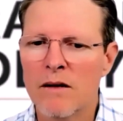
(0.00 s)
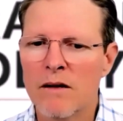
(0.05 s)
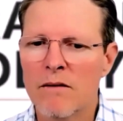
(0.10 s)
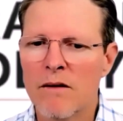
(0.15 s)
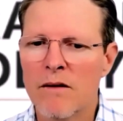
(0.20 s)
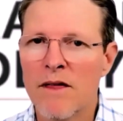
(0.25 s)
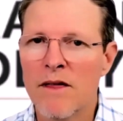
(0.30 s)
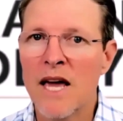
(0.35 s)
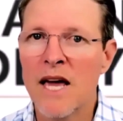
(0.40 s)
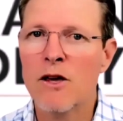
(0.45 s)

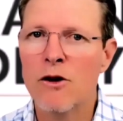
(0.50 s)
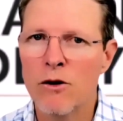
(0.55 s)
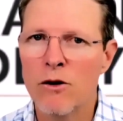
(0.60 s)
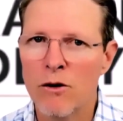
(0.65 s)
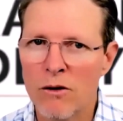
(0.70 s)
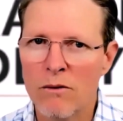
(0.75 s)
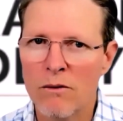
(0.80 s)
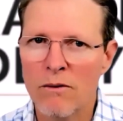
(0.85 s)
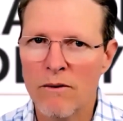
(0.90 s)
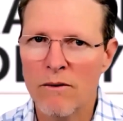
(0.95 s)
thank
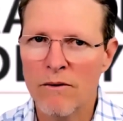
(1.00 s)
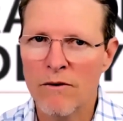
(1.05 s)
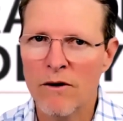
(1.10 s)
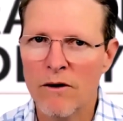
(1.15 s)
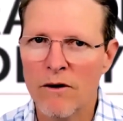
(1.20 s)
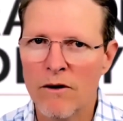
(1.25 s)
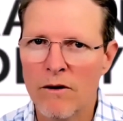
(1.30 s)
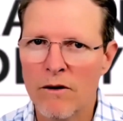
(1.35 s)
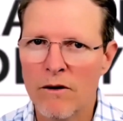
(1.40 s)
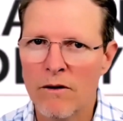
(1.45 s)
you for
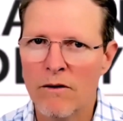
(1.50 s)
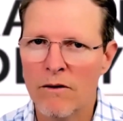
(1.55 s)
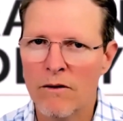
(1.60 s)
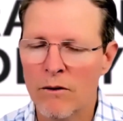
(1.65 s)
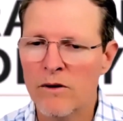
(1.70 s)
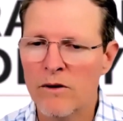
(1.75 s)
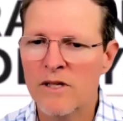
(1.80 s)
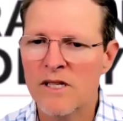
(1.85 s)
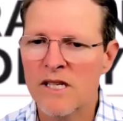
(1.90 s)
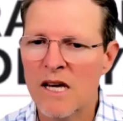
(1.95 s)
the
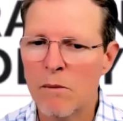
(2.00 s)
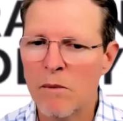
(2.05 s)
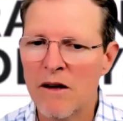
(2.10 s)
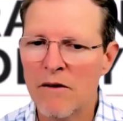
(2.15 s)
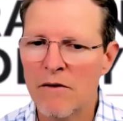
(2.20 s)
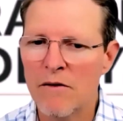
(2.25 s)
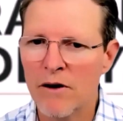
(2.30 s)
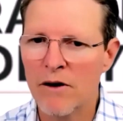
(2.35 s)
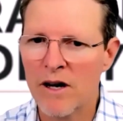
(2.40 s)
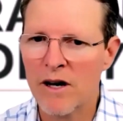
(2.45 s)
CME
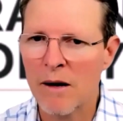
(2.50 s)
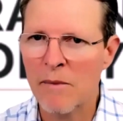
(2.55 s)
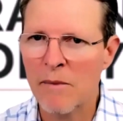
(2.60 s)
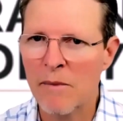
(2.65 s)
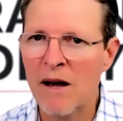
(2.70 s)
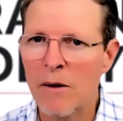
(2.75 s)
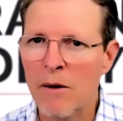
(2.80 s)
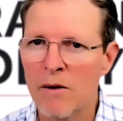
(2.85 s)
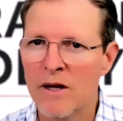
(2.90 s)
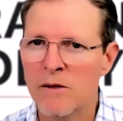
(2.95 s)
for coming
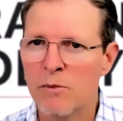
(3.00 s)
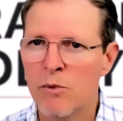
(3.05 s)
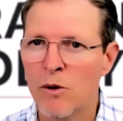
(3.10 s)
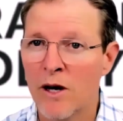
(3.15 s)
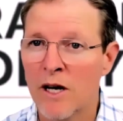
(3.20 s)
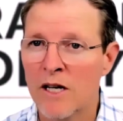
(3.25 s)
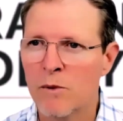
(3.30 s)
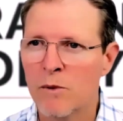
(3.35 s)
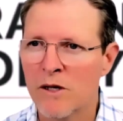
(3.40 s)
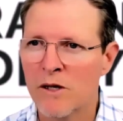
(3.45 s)
out with these
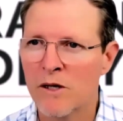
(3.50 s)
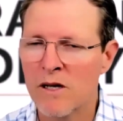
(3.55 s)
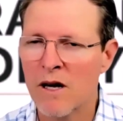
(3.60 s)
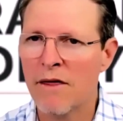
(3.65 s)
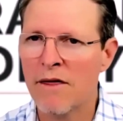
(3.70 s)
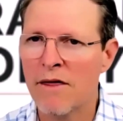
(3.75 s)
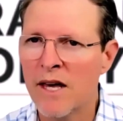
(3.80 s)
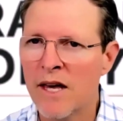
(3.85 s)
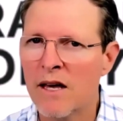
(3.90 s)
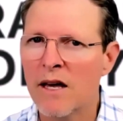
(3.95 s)
products, because I
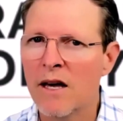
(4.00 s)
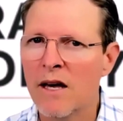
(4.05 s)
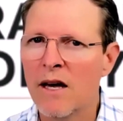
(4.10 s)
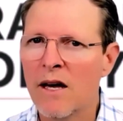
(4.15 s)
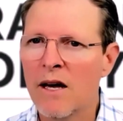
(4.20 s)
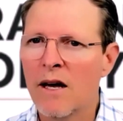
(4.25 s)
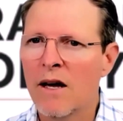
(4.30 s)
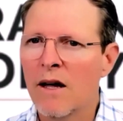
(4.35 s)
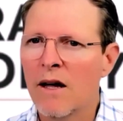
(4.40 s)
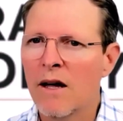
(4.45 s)
think
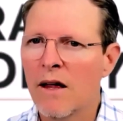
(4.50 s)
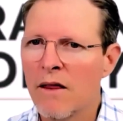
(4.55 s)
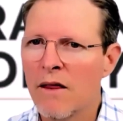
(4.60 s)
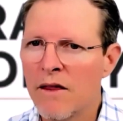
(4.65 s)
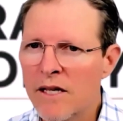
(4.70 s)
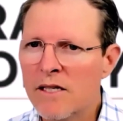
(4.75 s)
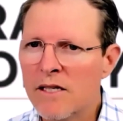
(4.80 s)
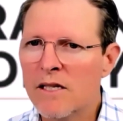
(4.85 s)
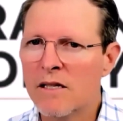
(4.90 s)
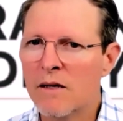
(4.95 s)

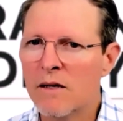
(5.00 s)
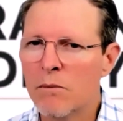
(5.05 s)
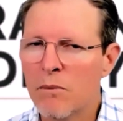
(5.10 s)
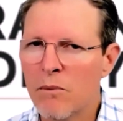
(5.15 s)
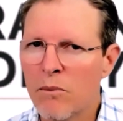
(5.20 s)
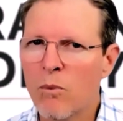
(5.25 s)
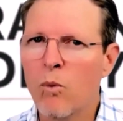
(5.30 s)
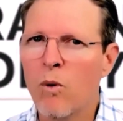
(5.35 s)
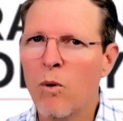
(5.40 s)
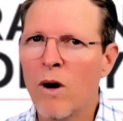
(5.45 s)
this is a
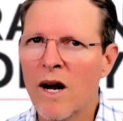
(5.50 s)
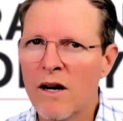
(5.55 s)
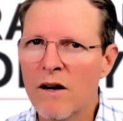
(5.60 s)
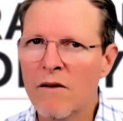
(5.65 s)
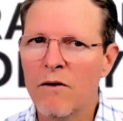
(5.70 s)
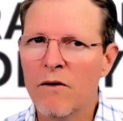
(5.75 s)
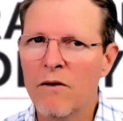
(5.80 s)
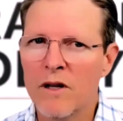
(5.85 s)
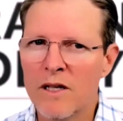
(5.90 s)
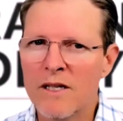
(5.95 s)

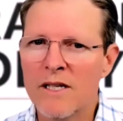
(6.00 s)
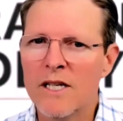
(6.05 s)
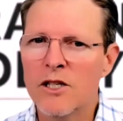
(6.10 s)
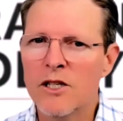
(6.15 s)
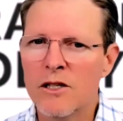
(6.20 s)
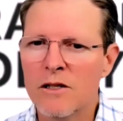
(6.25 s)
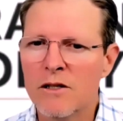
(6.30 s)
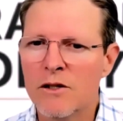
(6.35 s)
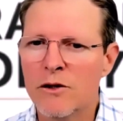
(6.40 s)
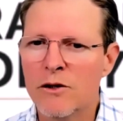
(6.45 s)
wonderful
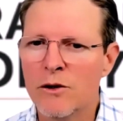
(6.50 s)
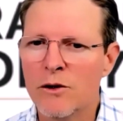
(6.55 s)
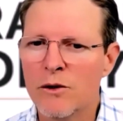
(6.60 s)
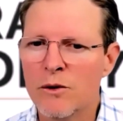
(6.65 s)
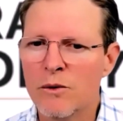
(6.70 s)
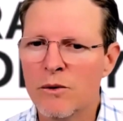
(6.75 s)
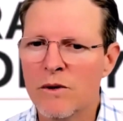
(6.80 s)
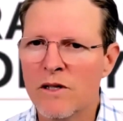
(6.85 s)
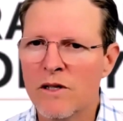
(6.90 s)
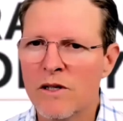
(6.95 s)
addition
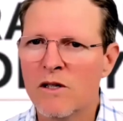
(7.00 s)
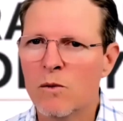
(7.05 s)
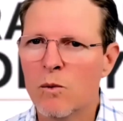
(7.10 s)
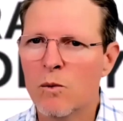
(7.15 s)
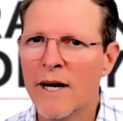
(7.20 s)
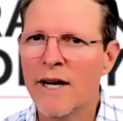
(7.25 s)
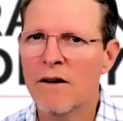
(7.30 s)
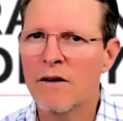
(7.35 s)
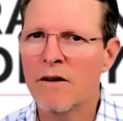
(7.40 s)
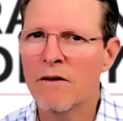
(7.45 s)
to the
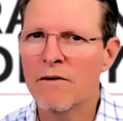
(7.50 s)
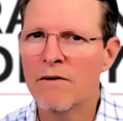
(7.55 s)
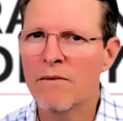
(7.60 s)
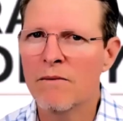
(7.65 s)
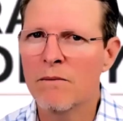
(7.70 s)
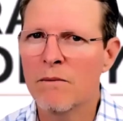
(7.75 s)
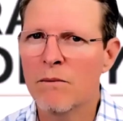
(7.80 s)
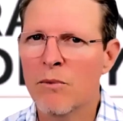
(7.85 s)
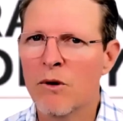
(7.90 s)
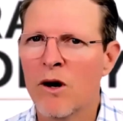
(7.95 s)
suite of
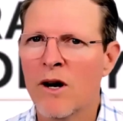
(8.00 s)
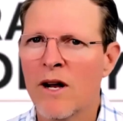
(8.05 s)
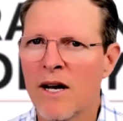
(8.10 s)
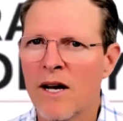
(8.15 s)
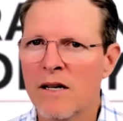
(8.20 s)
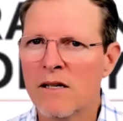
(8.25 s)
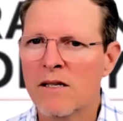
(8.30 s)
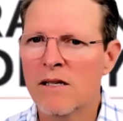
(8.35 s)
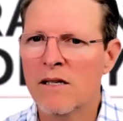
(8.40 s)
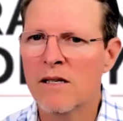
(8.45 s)

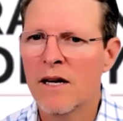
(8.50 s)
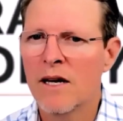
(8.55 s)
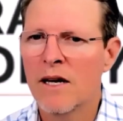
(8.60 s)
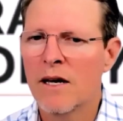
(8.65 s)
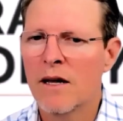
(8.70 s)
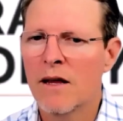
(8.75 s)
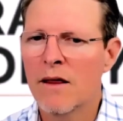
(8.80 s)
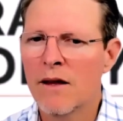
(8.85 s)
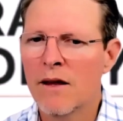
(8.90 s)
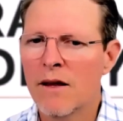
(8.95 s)
products
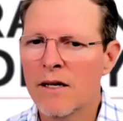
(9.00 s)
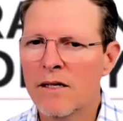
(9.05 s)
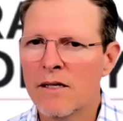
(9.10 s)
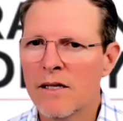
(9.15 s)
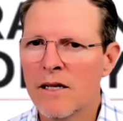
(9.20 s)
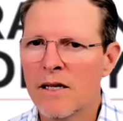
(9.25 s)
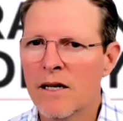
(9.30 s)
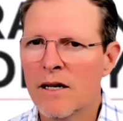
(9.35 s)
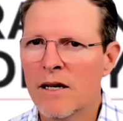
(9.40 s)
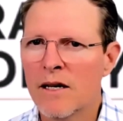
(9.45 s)

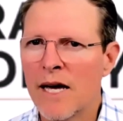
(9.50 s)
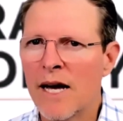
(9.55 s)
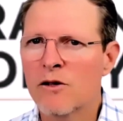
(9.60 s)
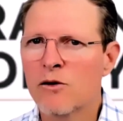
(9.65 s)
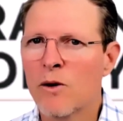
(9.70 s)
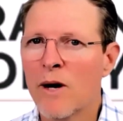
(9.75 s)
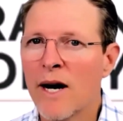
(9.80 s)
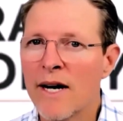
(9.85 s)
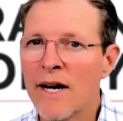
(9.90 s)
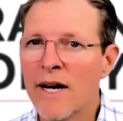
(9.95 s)
that our
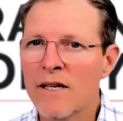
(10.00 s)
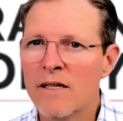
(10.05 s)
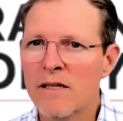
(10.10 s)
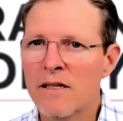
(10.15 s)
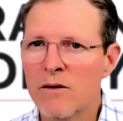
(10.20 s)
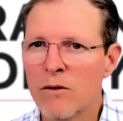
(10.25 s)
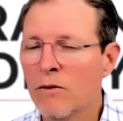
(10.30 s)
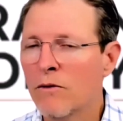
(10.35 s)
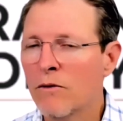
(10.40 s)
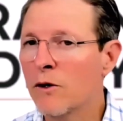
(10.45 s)
traders
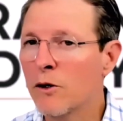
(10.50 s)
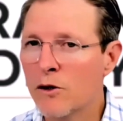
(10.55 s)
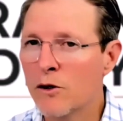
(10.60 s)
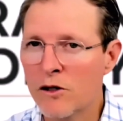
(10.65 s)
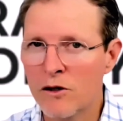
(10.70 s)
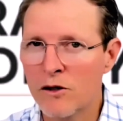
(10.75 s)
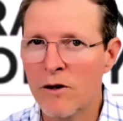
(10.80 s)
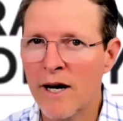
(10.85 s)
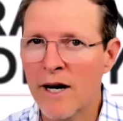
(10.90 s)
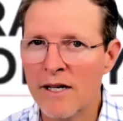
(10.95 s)
or
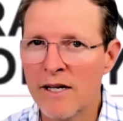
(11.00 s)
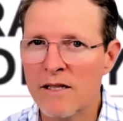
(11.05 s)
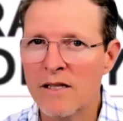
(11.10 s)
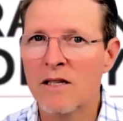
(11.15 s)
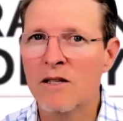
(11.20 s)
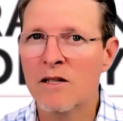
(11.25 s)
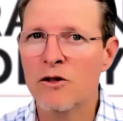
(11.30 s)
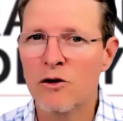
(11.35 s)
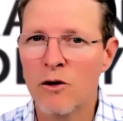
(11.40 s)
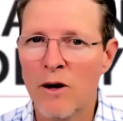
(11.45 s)
futures traders
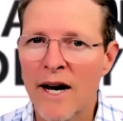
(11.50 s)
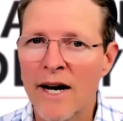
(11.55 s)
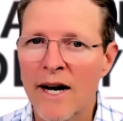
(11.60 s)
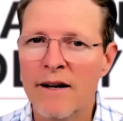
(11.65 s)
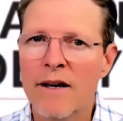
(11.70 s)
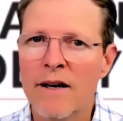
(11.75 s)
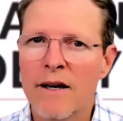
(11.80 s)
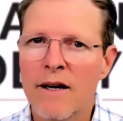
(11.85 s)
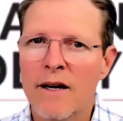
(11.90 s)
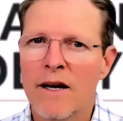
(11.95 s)
can trade,
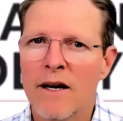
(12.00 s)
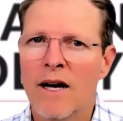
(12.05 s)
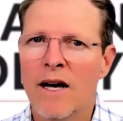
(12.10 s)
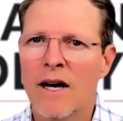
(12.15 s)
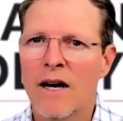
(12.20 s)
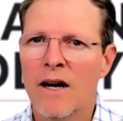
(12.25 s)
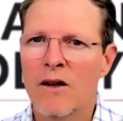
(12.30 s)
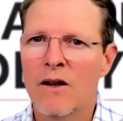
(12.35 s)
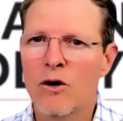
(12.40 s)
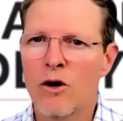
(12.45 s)

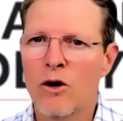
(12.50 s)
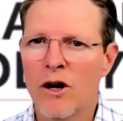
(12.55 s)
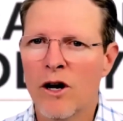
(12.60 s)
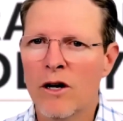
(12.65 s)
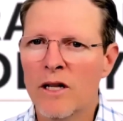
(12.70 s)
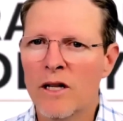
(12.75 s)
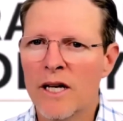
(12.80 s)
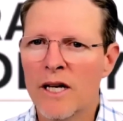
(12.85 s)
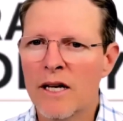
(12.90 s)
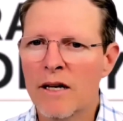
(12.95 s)
not
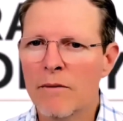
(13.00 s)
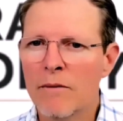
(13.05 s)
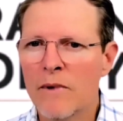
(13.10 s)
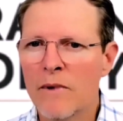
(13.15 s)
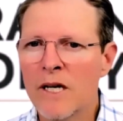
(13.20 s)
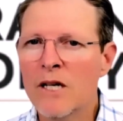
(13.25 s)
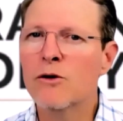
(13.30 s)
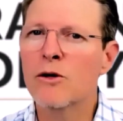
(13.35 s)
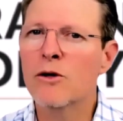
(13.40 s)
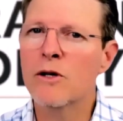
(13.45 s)
only
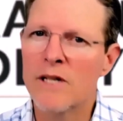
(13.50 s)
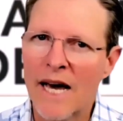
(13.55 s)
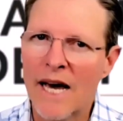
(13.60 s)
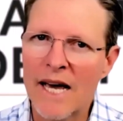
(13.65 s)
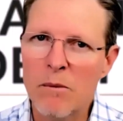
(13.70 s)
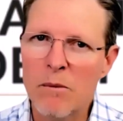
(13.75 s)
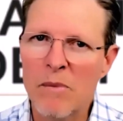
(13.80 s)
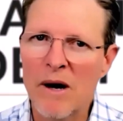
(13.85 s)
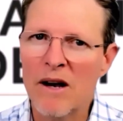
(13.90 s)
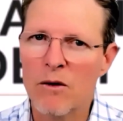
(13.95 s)

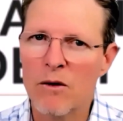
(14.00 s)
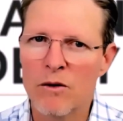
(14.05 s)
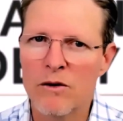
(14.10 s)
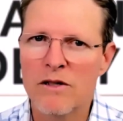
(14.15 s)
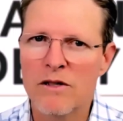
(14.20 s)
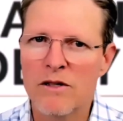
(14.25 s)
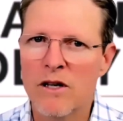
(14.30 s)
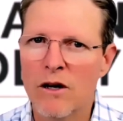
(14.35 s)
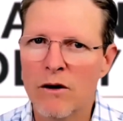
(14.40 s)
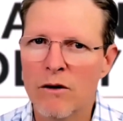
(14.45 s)
intraday but
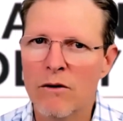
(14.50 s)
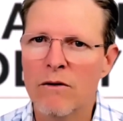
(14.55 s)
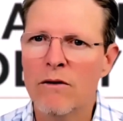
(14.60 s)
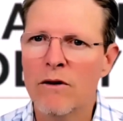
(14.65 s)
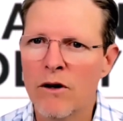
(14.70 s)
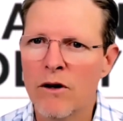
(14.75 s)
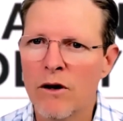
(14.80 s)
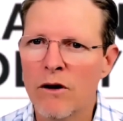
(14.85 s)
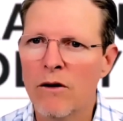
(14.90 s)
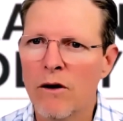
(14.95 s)
also
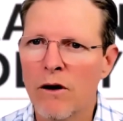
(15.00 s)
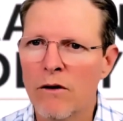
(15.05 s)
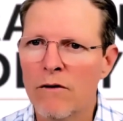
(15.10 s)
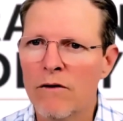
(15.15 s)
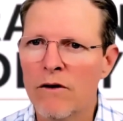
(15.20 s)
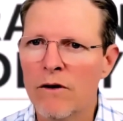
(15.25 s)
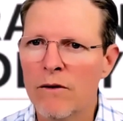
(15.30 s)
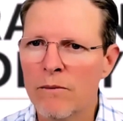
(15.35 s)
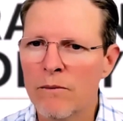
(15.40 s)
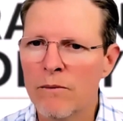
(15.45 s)

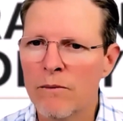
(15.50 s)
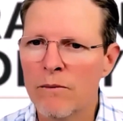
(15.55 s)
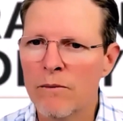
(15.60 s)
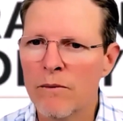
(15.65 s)
over